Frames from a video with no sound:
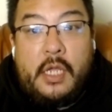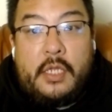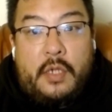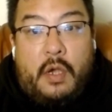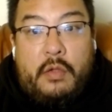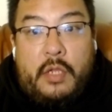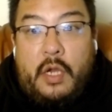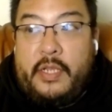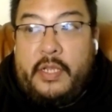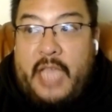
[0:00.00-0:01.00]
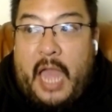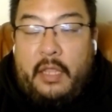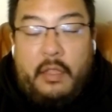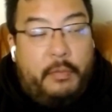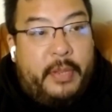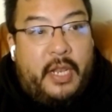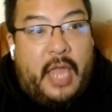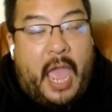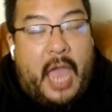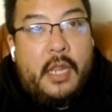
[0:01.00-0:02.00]
So, you know, he's got a little bit of
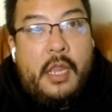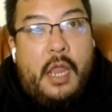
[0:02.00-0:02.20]
that,